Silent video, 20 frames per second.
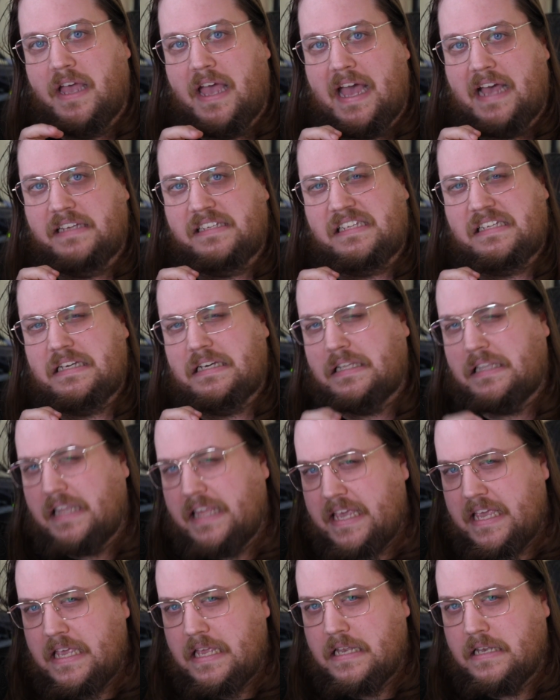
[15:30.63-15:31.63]
as
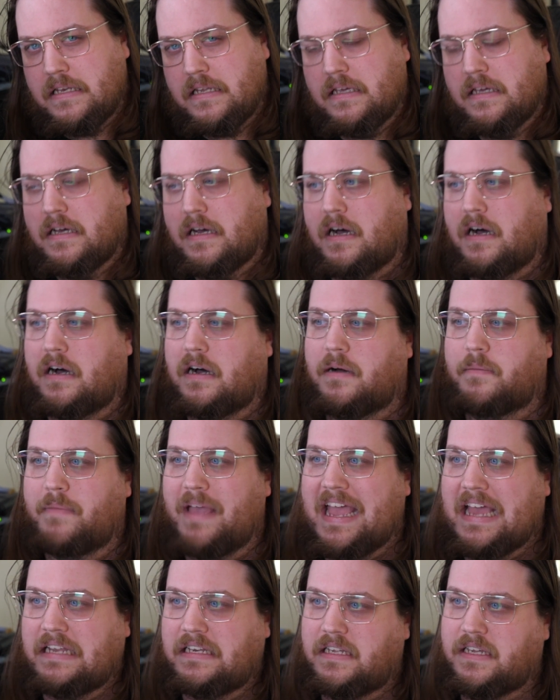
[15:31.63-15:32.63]
clean
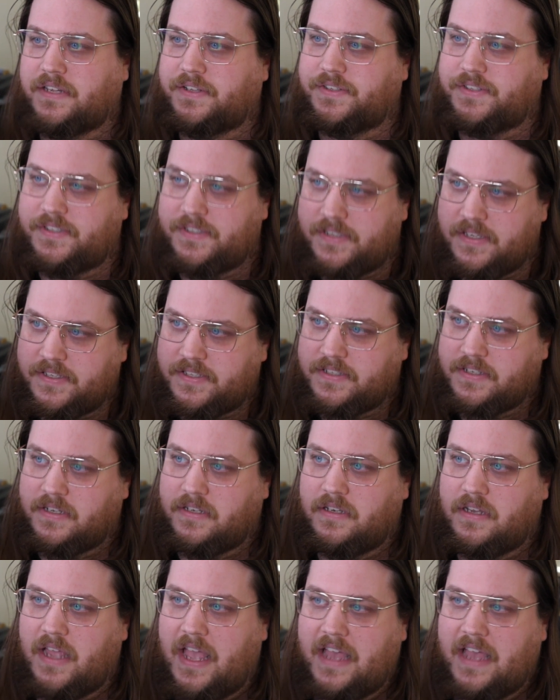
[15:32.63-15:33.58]
and consistent